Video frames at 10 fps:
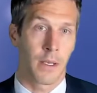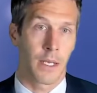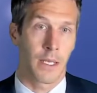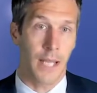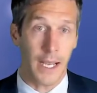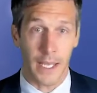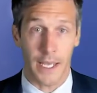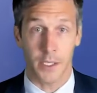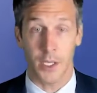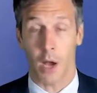In that
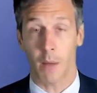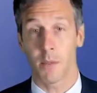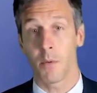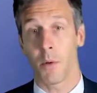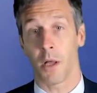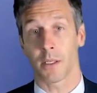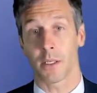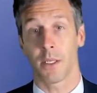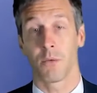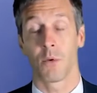case, the optimal
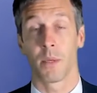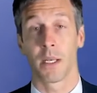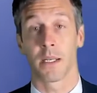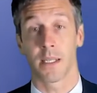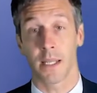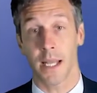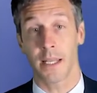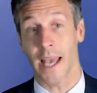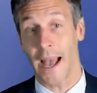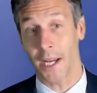policy will be to select
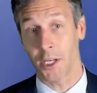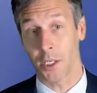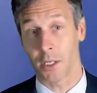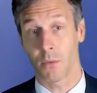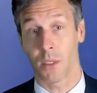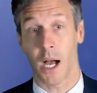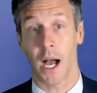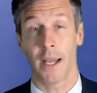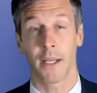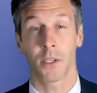the action with the
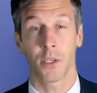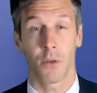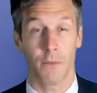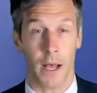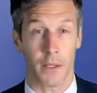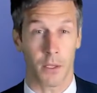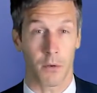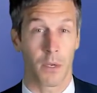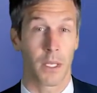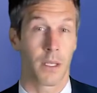highest Q
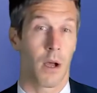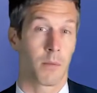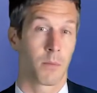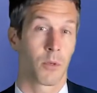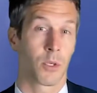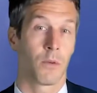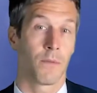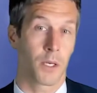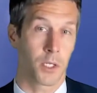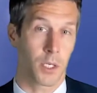value in the optimal Q
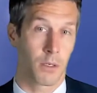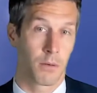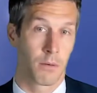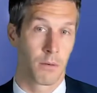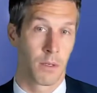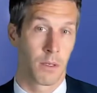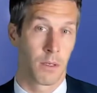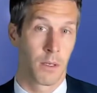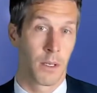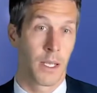function.
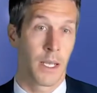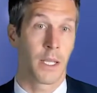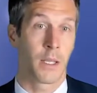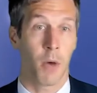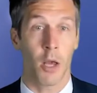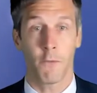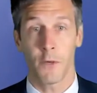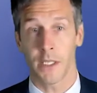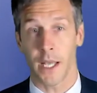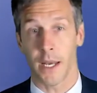In the
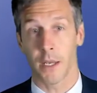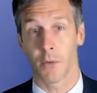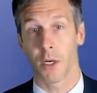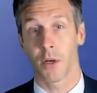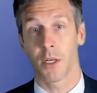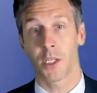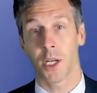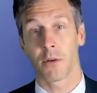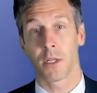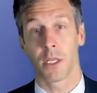model-free setting, we are going to
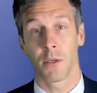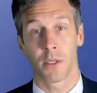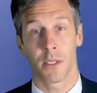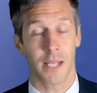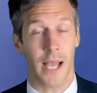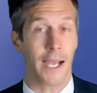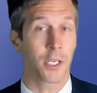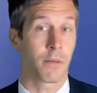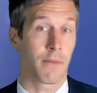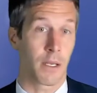generally use this
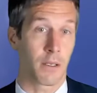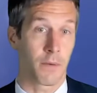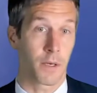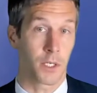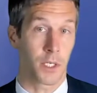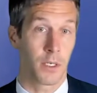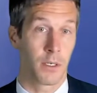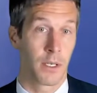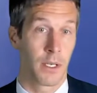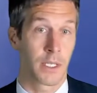action value function
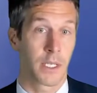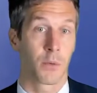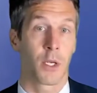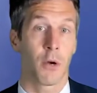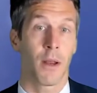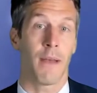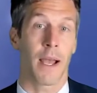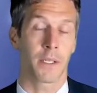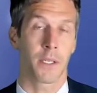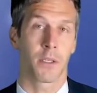since we don't have
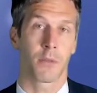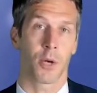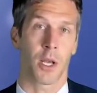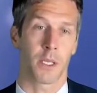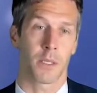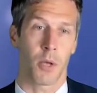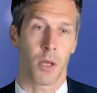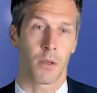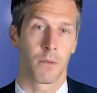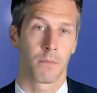access to the process model.